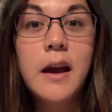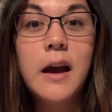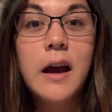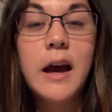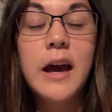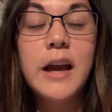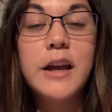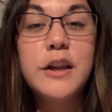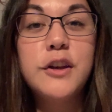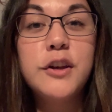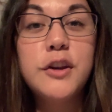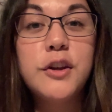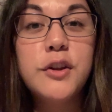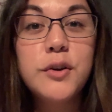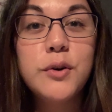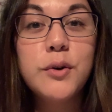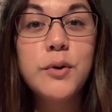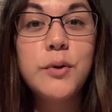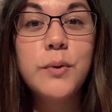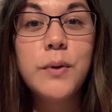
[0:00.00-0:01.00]
I
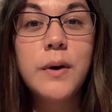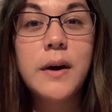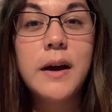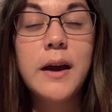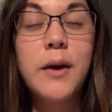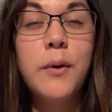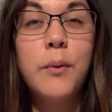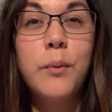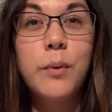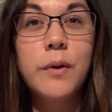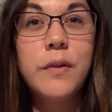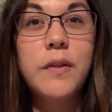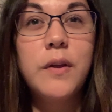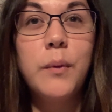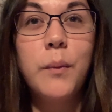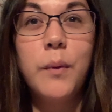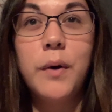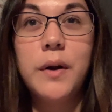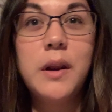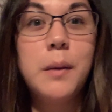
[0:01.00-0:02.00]
knew I really
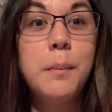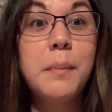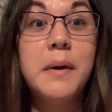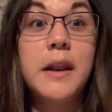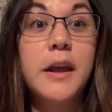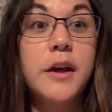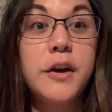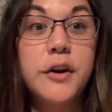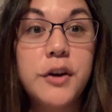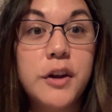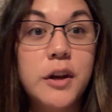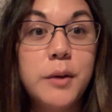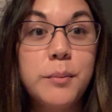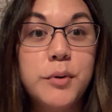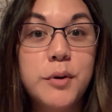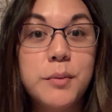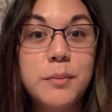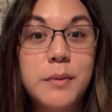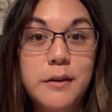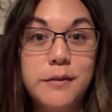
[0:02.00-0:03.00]
wanted, but I couldn't
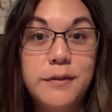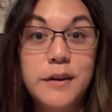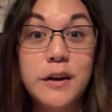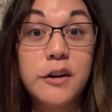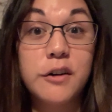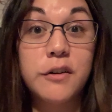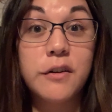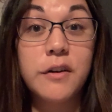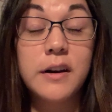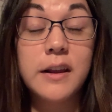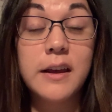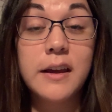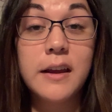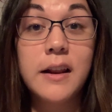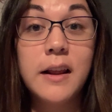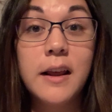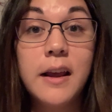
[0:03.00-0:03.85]
put my finger on it.